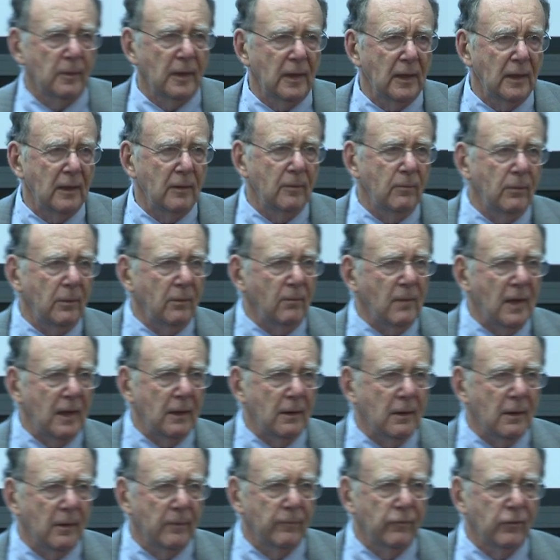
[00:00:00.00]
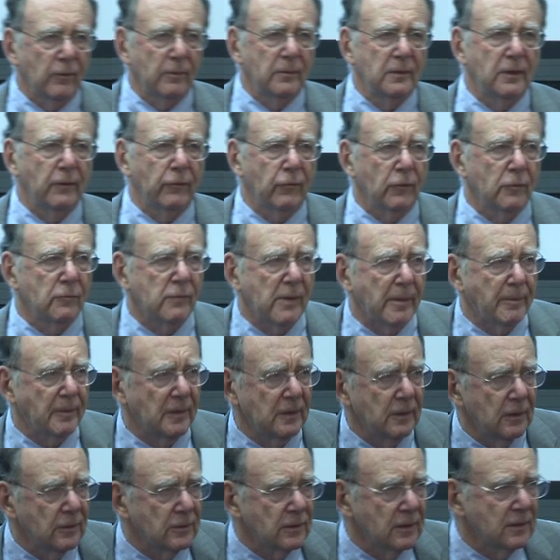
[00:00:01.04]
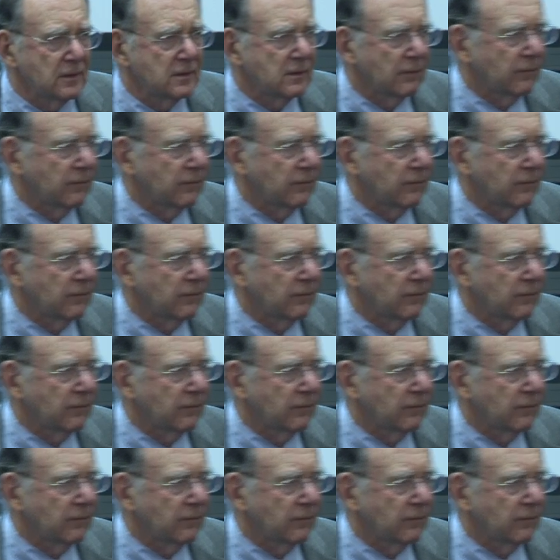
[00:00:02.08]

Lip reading: They may come from different repetitions